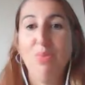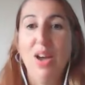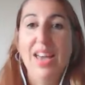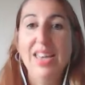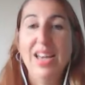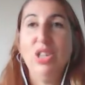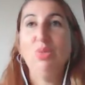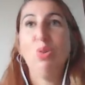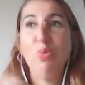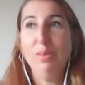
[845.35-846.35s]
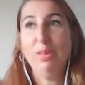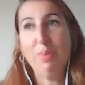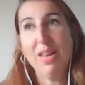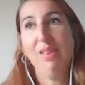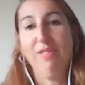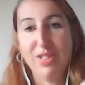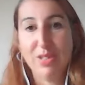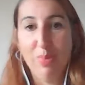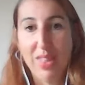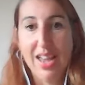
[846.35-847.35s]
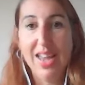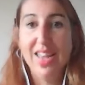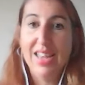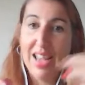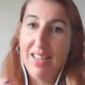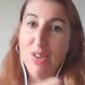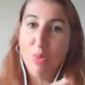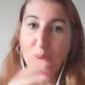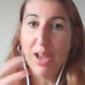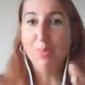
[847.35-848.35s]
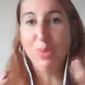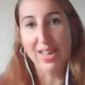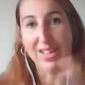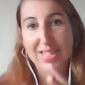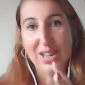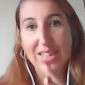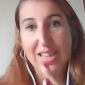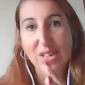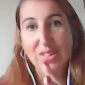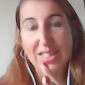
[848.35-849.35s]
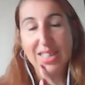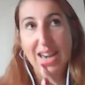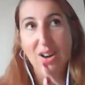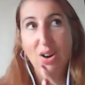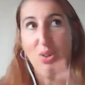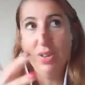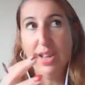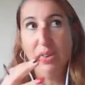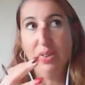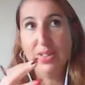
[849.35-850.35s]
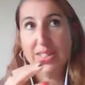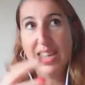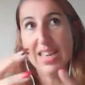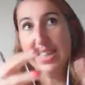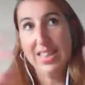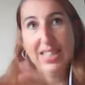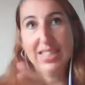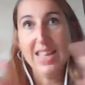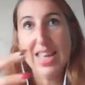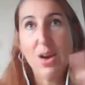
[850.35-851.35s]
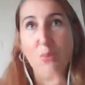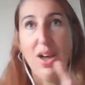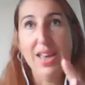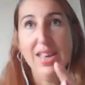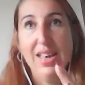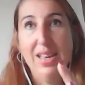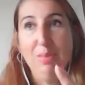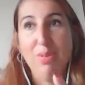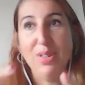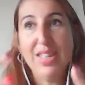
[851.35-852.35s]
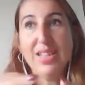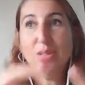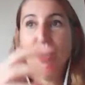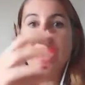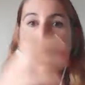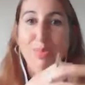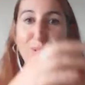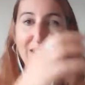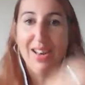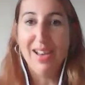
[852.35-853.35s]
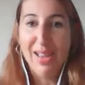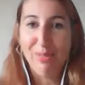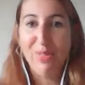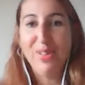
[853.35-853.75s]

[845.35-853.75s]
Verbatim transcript: way. And you will reap the benefits from that. And your brain yeah. will then slowly get used to that. Oh, no, stay in, stay that way, because that's what keeps you alive.